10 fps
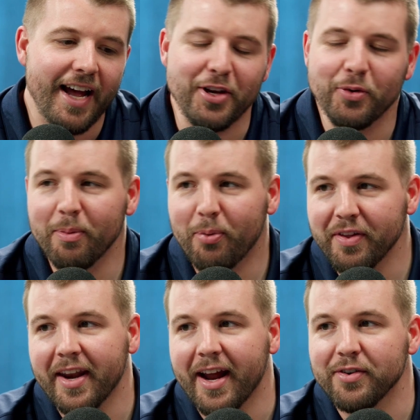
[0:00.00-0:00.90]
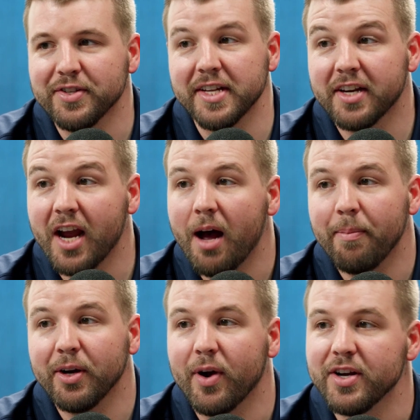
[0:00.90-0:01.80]
I do want to point that out because that's a
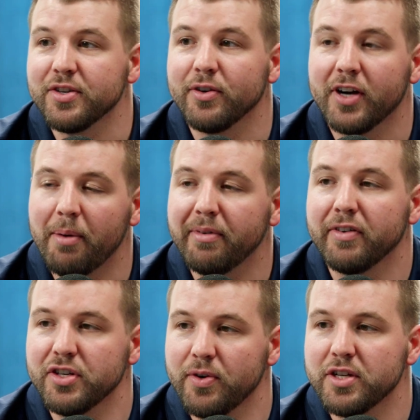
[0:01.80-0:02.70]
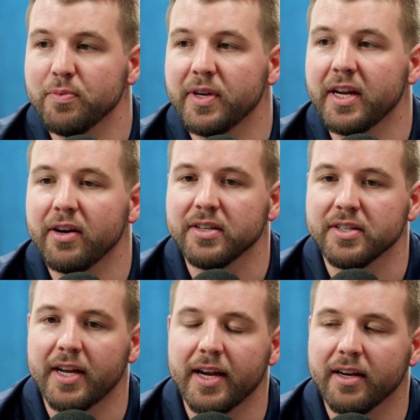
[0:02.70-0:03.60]
common question or common frustration we hear
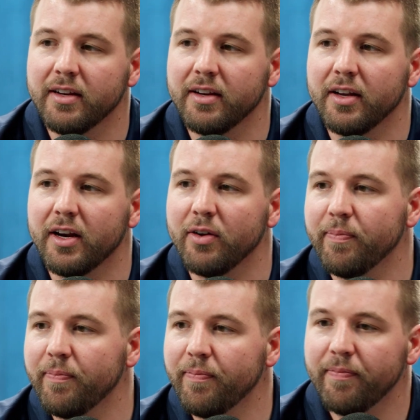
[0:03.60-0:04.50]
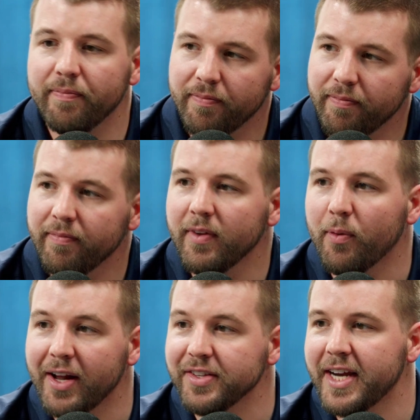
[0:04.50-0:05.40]
is like,
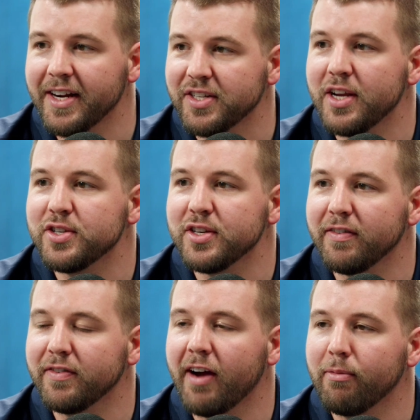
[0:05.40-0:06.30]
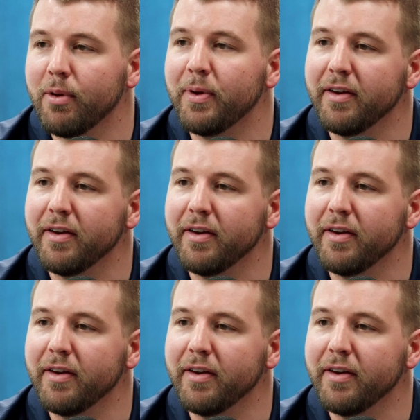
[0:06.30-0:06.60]
around taxation of government